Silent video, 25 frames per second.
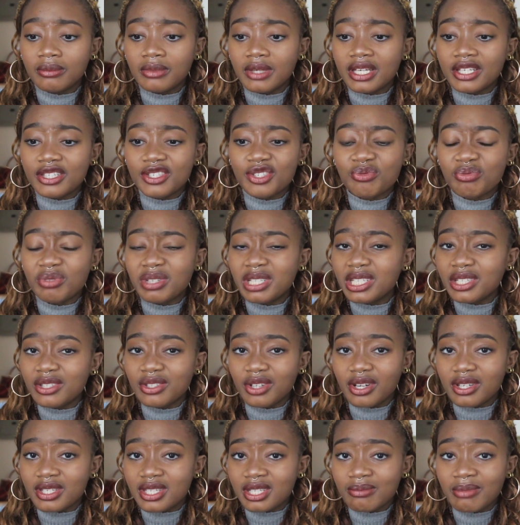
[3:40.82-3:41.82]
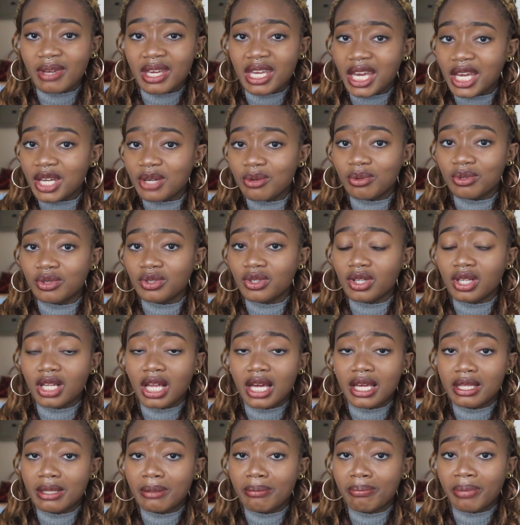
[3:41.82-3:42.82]
It's really not to make anyone look
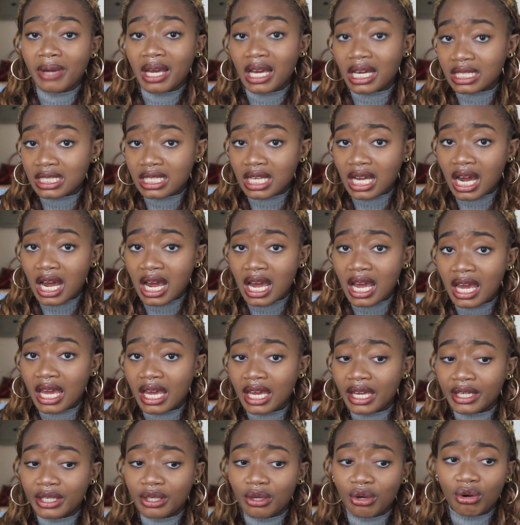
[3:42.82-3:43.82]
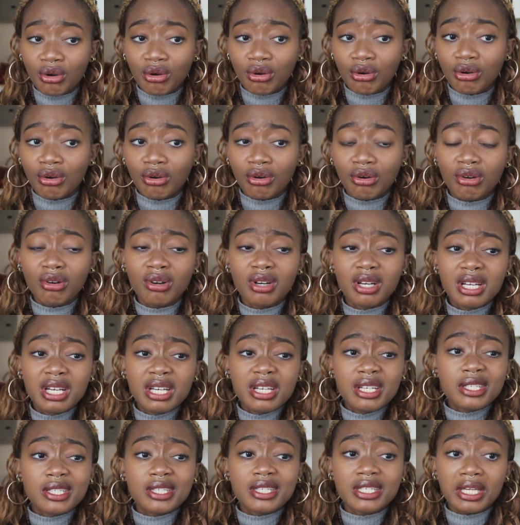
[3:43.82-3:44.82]
like the bad guy or
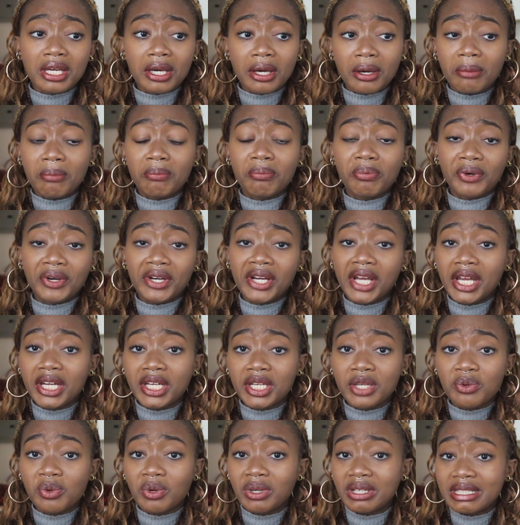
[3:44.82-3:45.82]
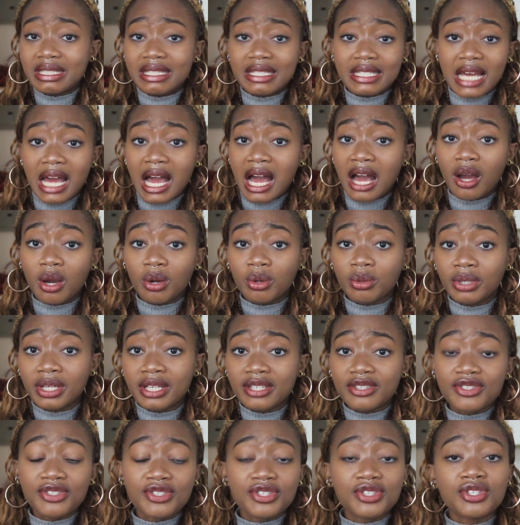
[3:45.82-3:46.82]
to bring anyone down.
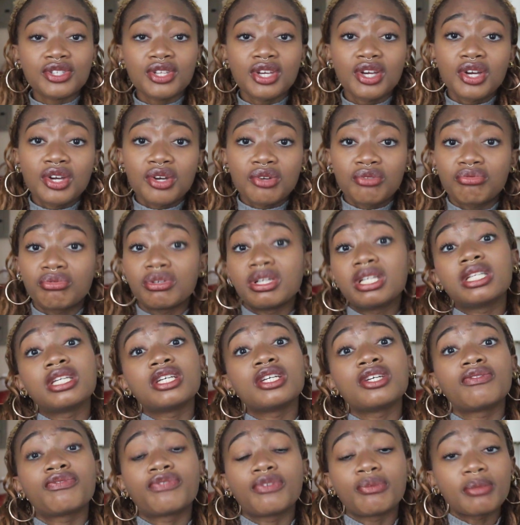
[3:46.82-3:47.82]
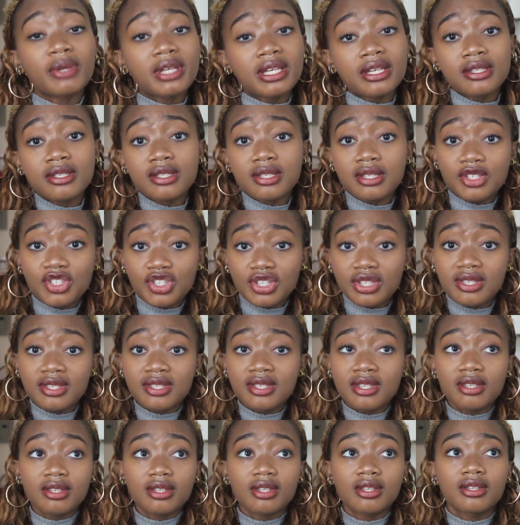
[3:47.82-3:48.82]
It's really for me to
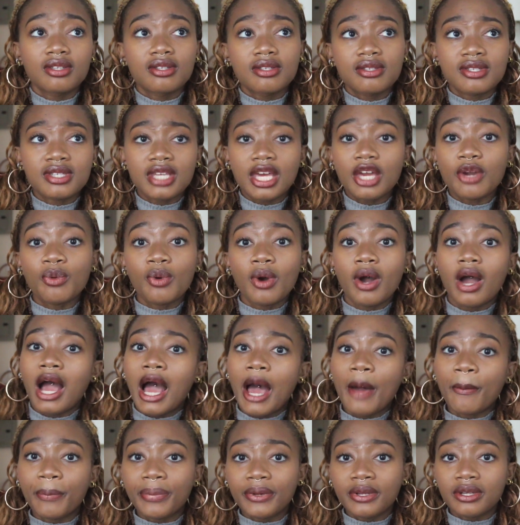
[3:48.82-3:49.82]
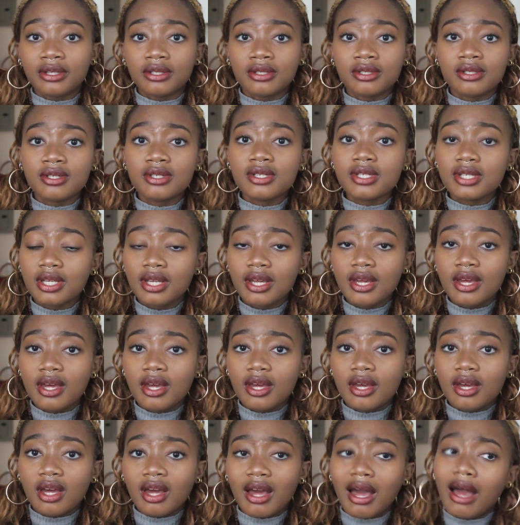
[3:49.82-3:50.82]
just say what happened,
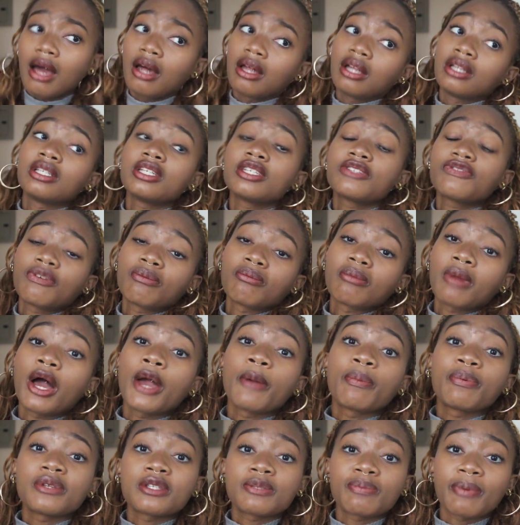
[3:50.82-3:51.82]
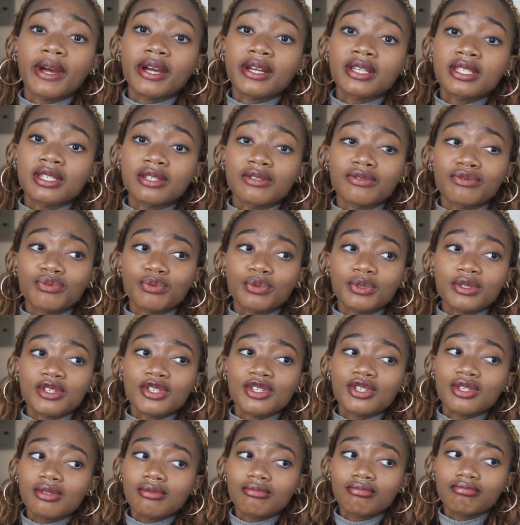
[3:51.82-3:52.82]
at least from my perspective,
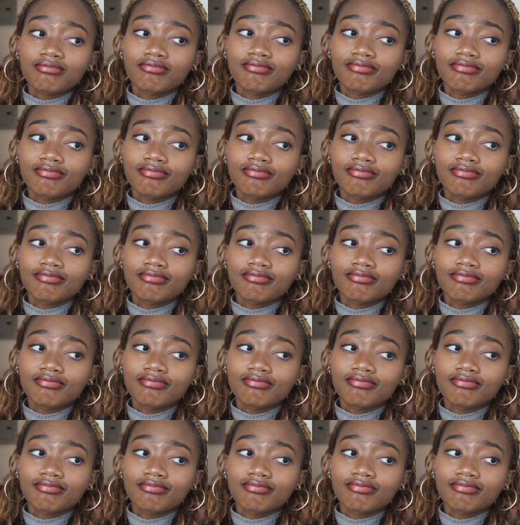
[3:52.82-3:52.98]
which,